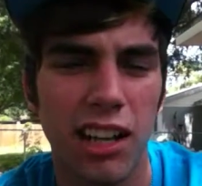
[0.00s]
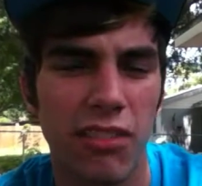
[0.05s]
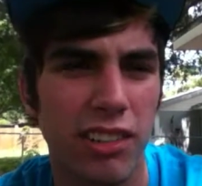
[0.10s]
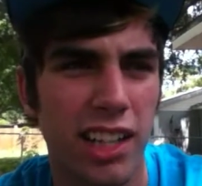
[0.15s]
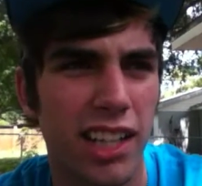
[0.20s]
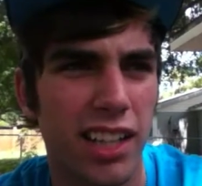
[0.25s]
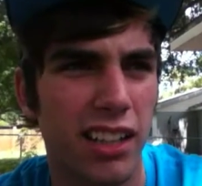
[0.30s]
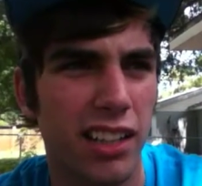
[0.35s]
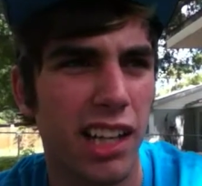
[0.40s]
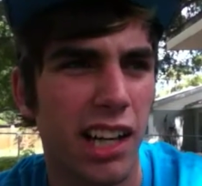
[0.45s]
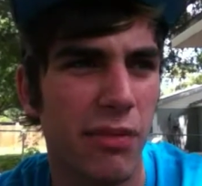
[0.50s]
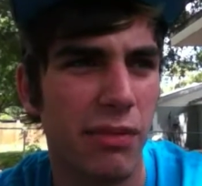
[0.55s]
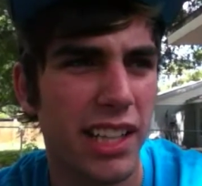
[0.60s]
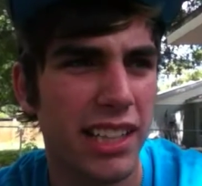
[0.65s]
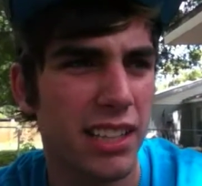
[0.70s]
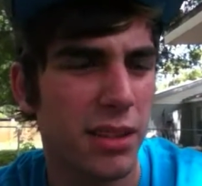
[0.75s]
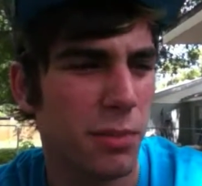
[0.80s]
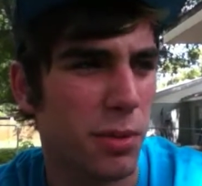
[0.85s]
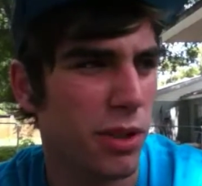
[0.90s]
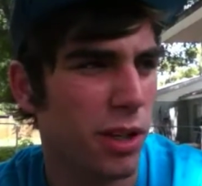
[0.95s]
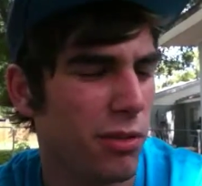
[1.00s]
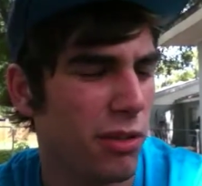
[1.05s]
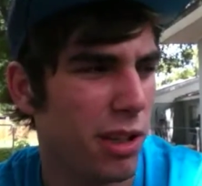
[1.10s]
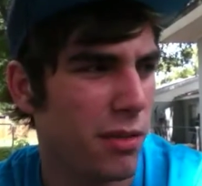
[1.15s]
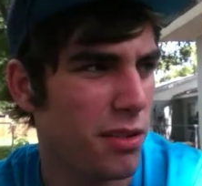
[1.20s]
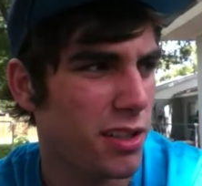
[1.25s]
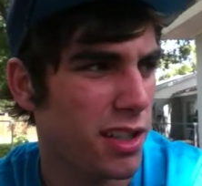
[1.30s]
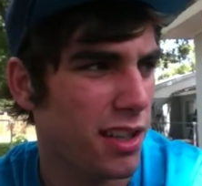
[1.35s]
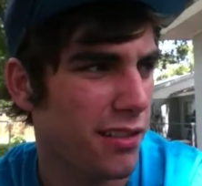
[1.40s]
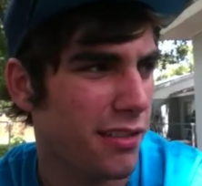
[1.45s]
I'm like, I'm at the point where
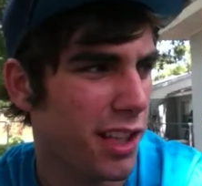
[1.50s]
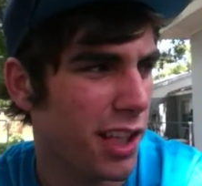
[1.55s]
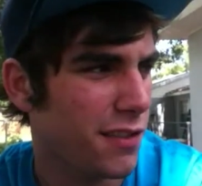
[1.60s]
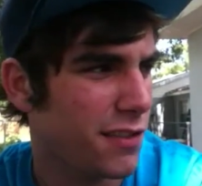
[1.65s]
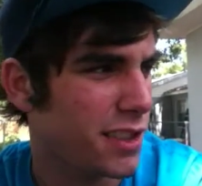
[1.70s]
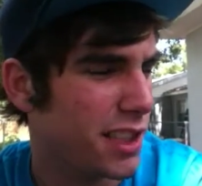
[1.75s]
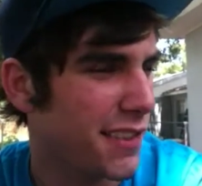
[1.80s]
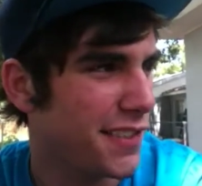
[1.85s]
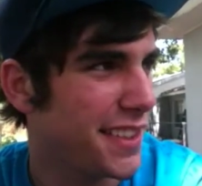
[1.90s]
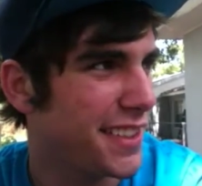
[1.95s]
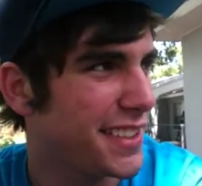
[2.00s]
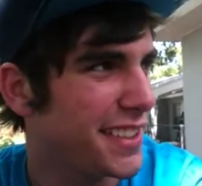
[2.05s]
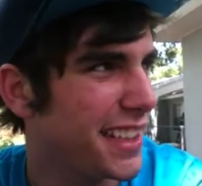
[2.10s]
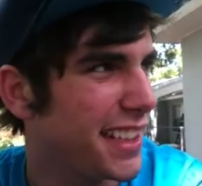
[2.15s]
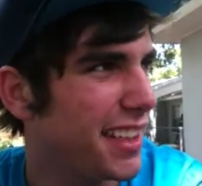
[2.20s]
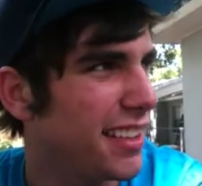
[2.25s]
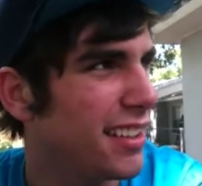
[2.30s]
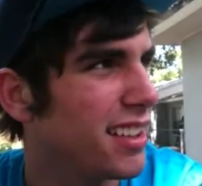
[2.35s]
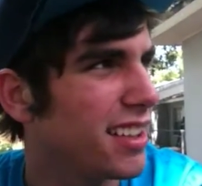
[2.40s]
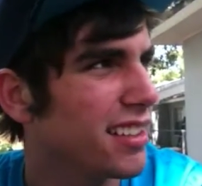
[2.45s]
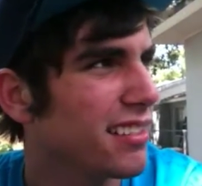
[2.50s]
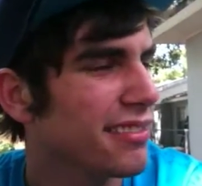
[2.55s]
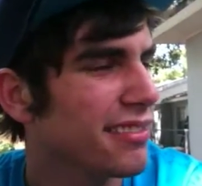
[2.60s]
I'm trying to think of stuff to say.